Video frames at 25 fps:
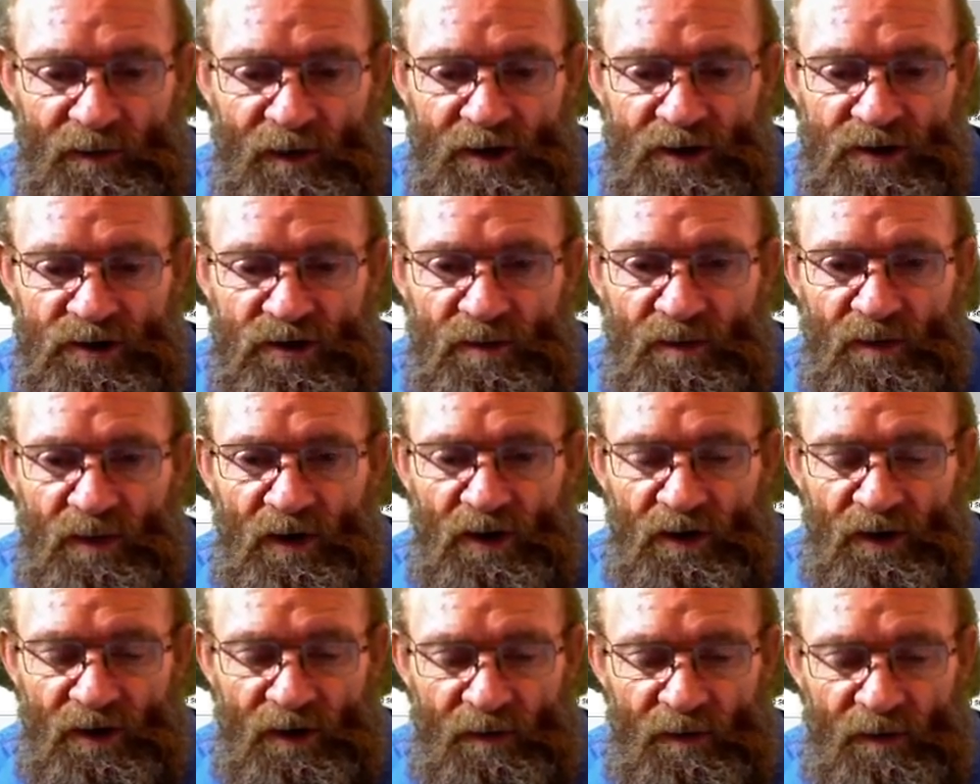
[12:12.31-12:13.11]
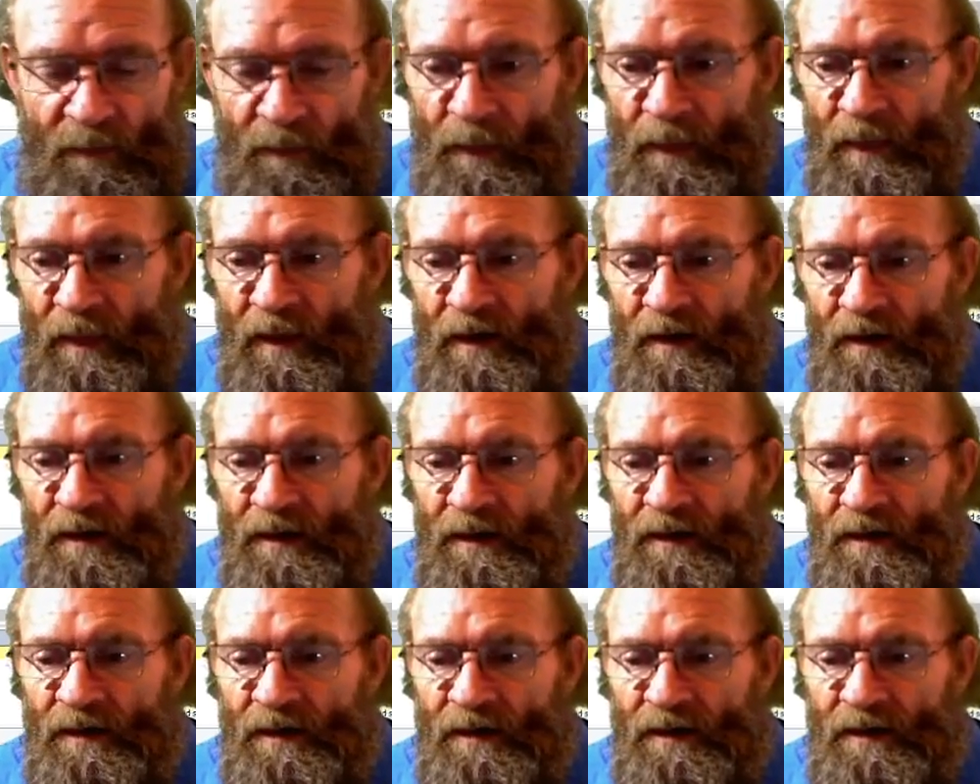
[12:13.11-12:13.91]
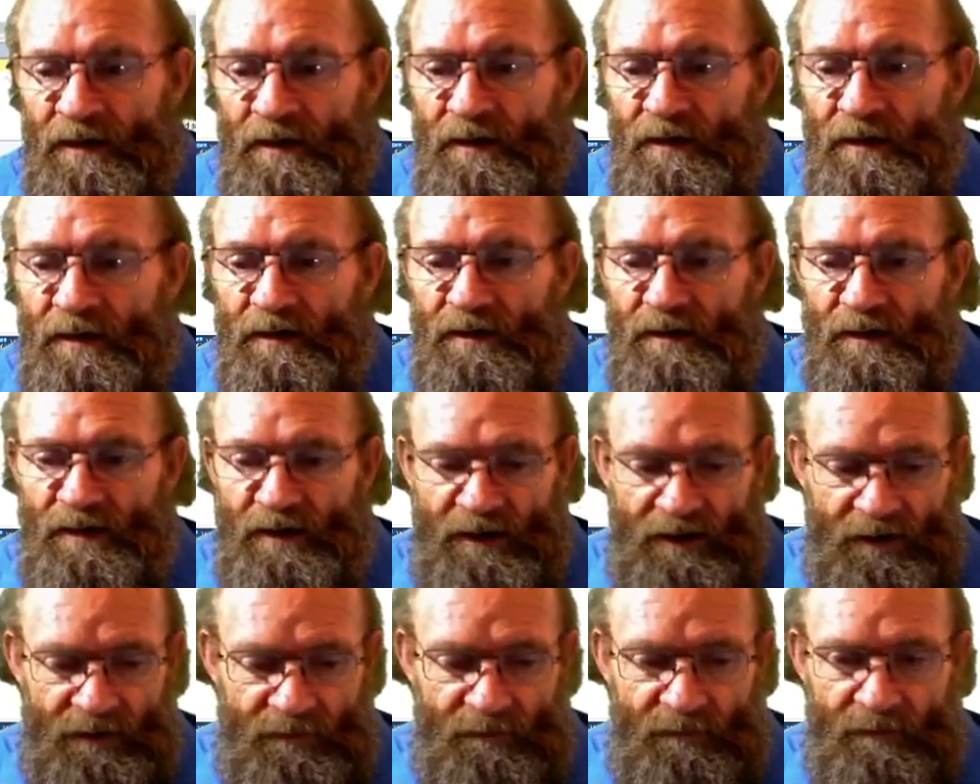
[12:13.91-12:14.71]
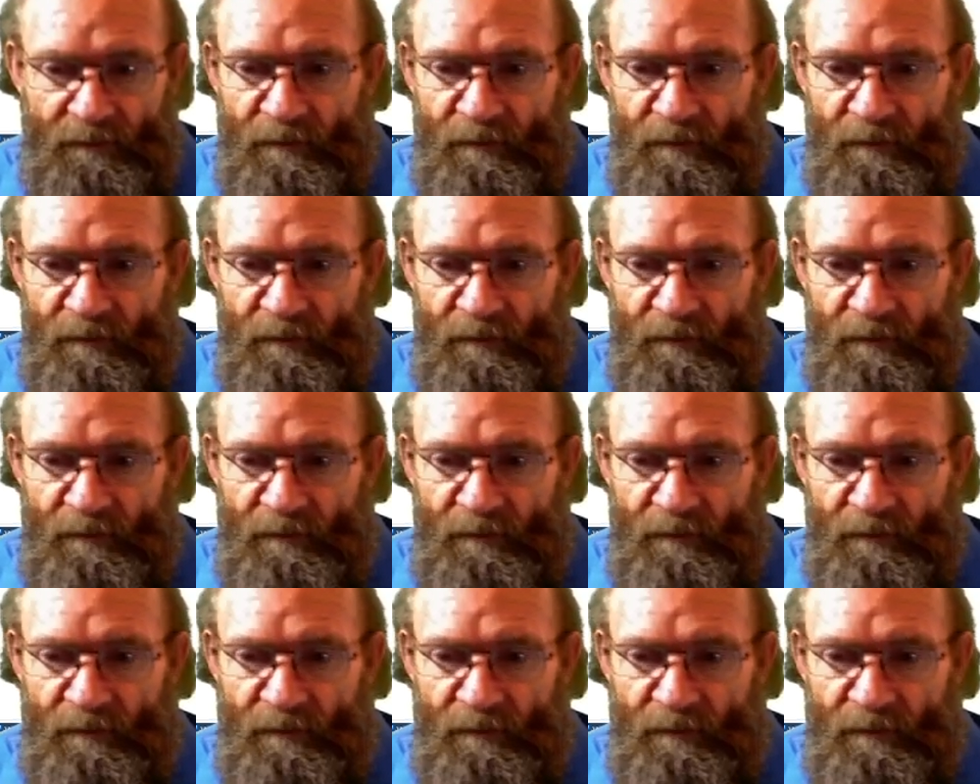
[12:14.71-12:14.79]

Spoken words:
function block. Okay,